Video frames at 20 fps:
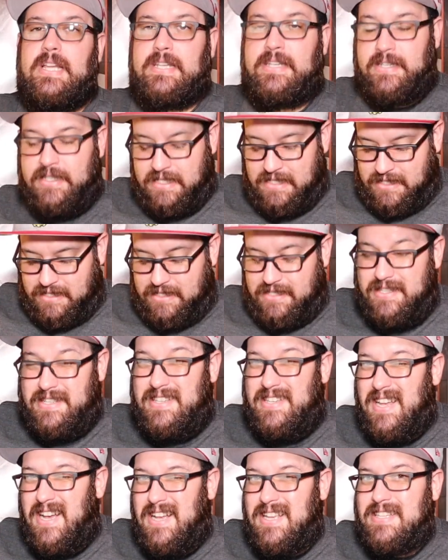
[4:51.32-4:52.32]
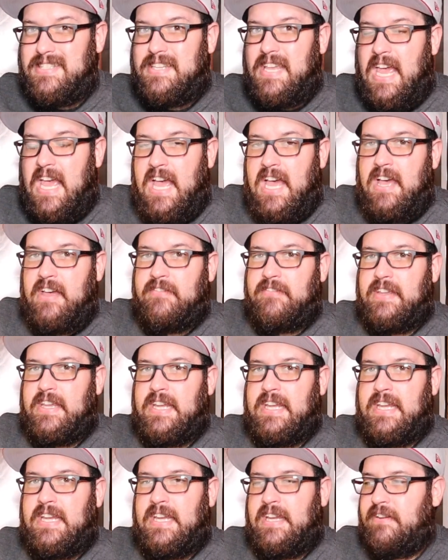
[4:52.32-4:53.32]
it does have
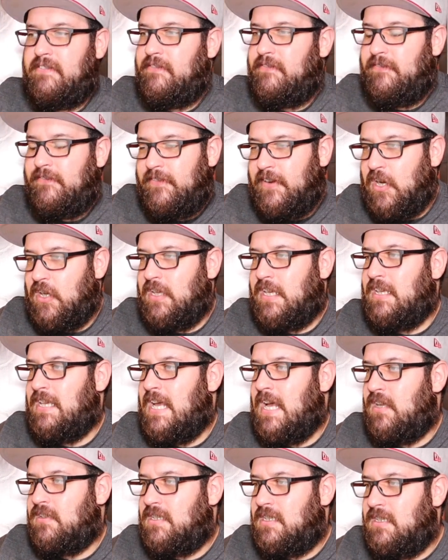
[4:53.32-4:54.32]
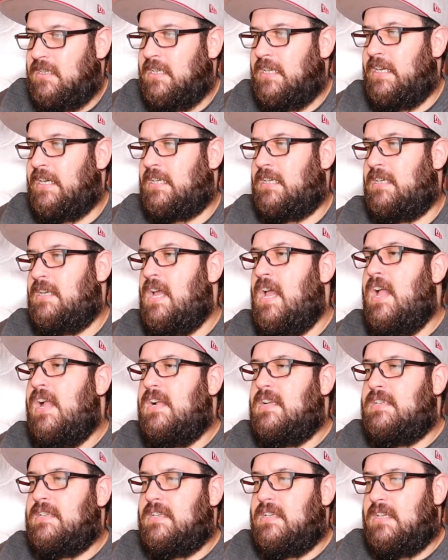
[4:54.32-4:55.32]
a fairly loud click,
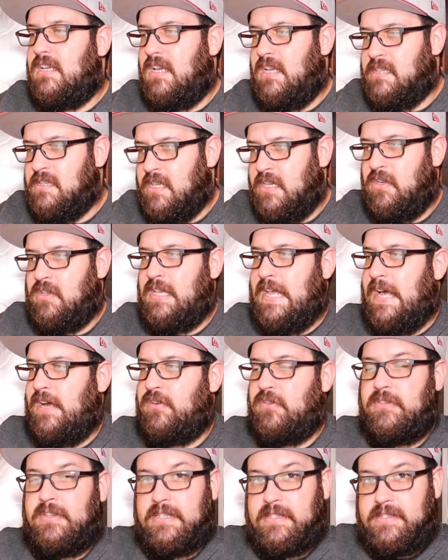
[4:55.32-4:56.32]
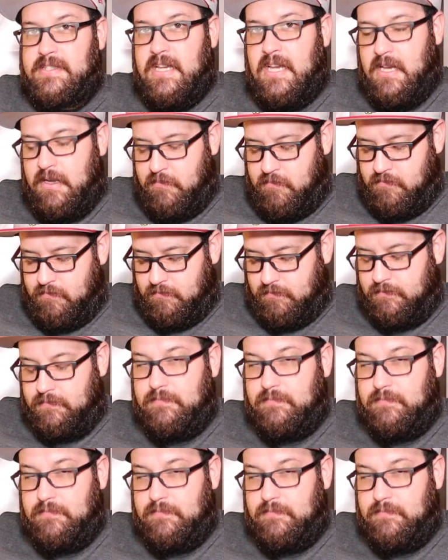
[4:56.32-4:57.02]
a little louder than some,